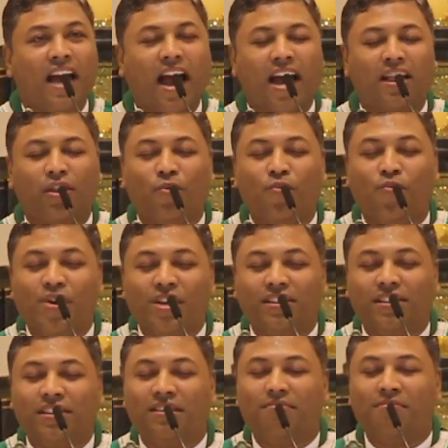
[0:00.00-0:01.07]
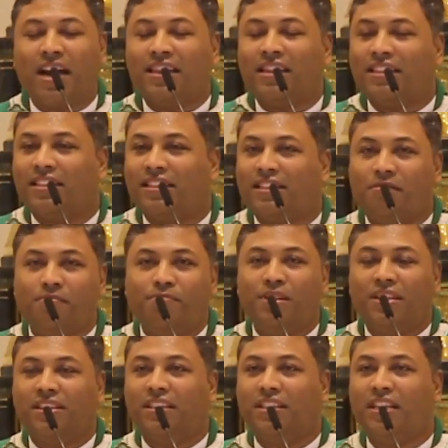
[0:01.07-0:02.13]
at the wisdom and the
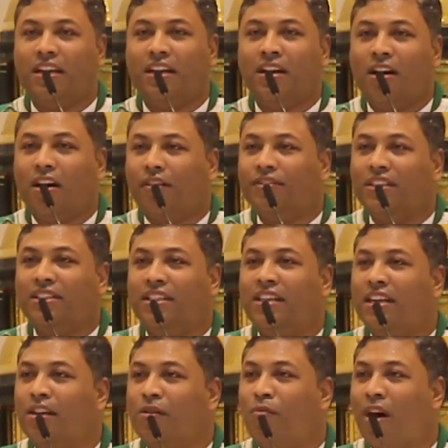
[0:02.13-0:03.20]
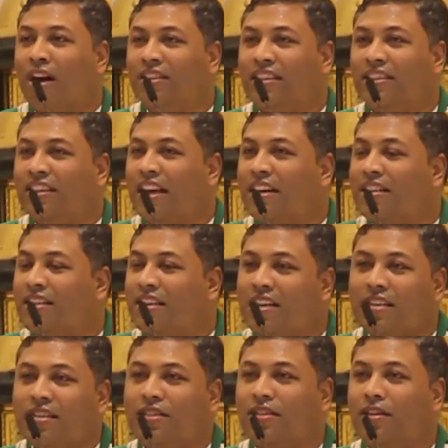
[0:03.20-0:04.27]
simplicity of these little ones as they
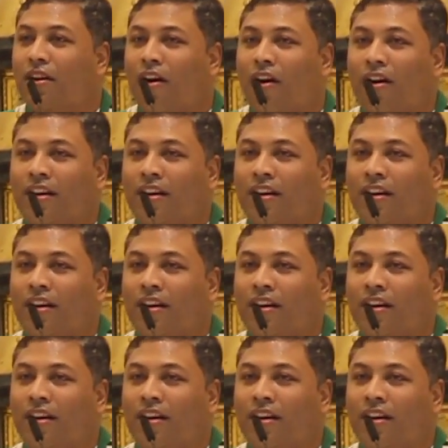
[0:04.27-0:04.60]
turn to God